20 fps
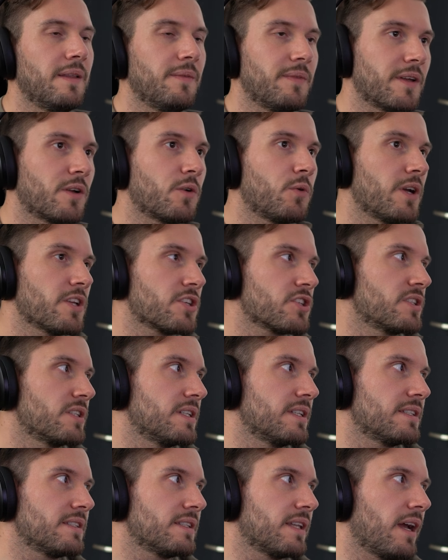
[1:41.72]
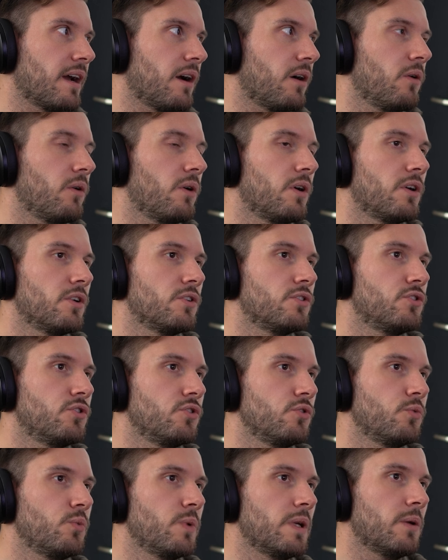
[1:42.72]
The question is now,
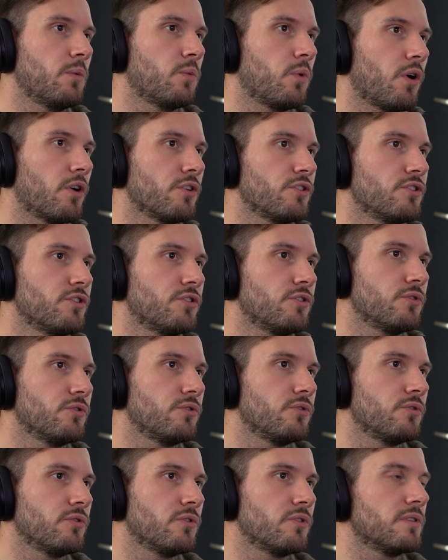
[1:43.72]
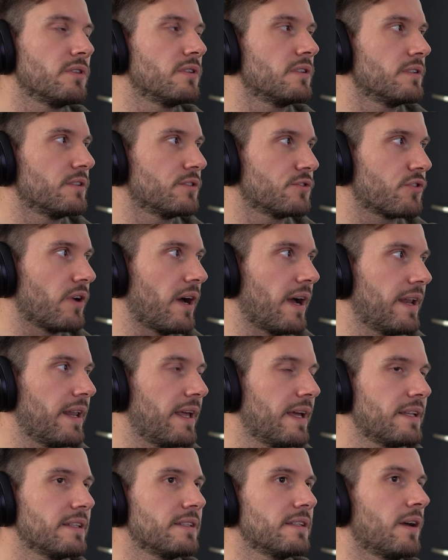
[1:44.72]
do we want to try
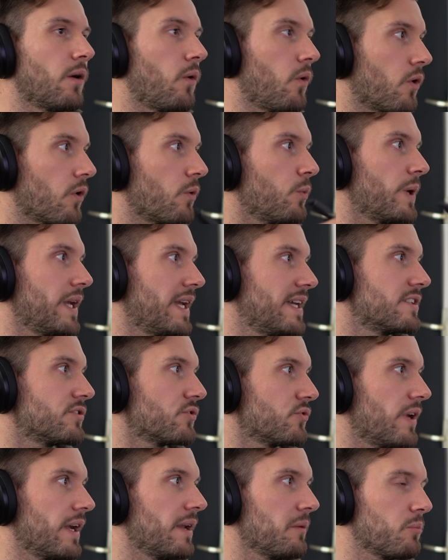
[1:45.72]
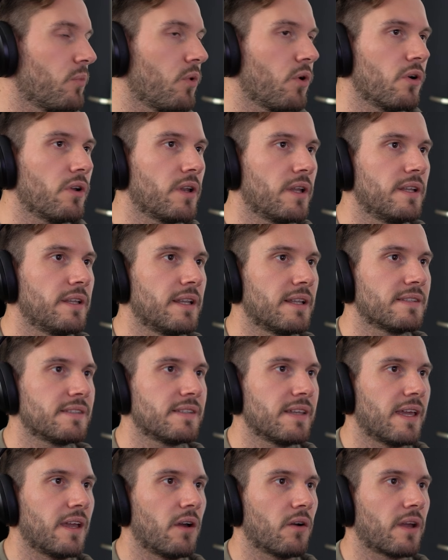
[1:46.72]
that, or we iterate more on it and
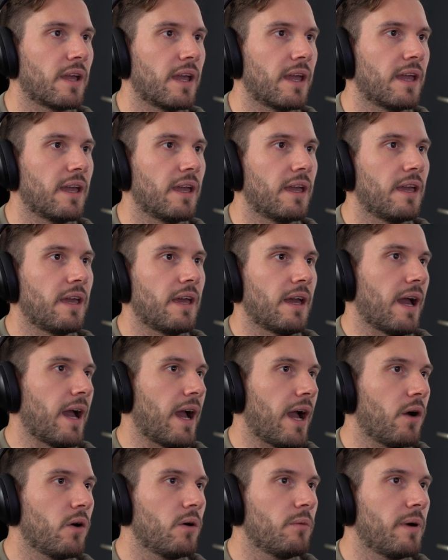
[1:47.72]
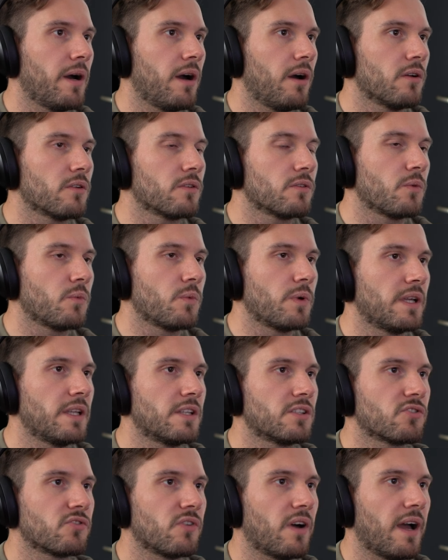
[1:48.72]
say, okay, how about we
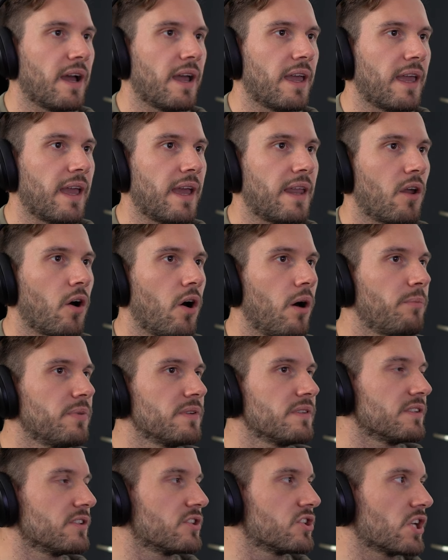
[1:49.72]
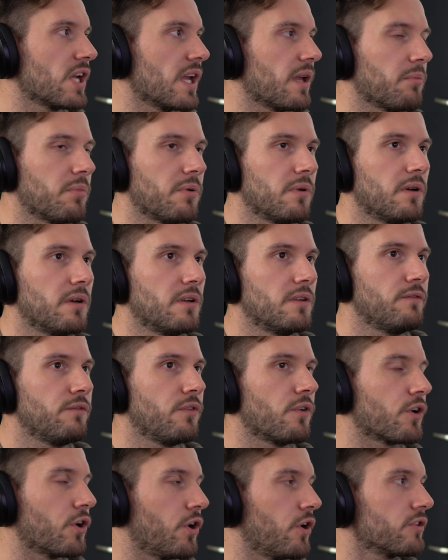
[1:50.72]
try an opposite shape
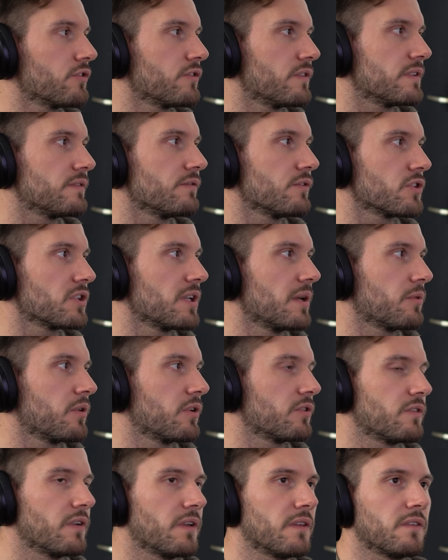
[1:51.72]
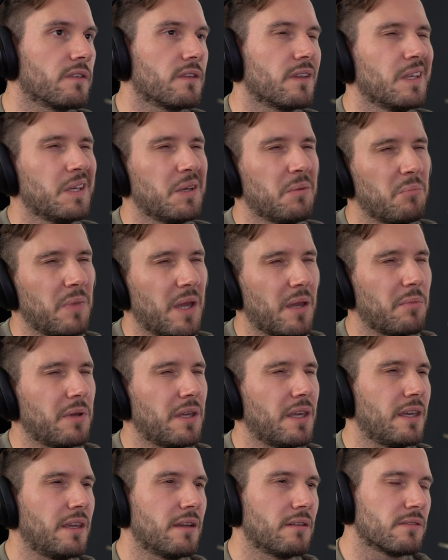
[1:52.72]
for contrast, for shape contrast?
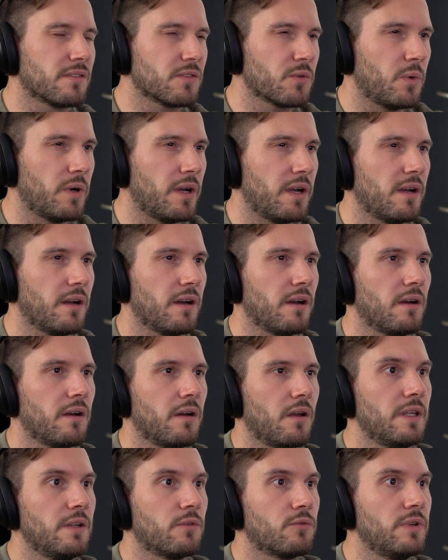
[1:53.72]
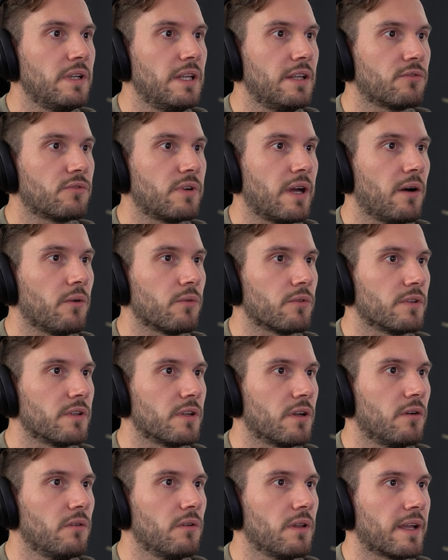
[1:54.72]
Maybe square, really round,
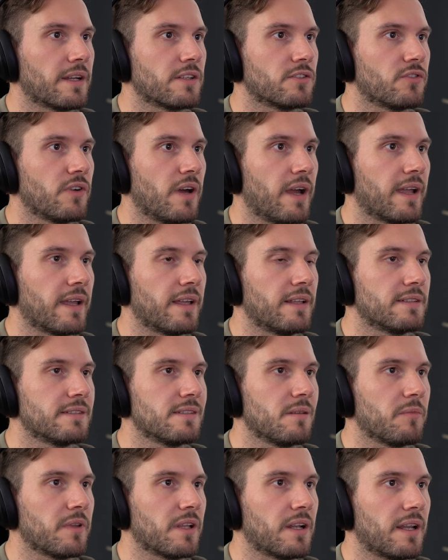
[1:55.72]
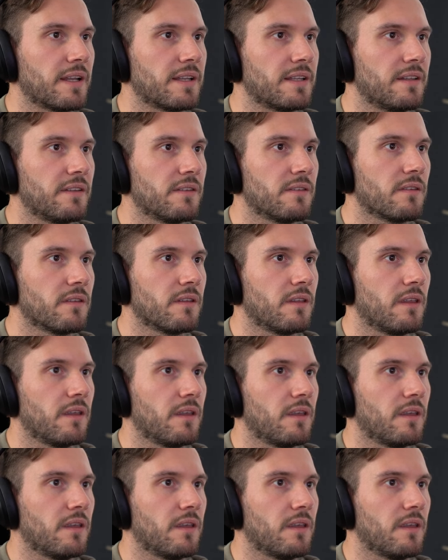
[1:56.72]
like trying it something like this.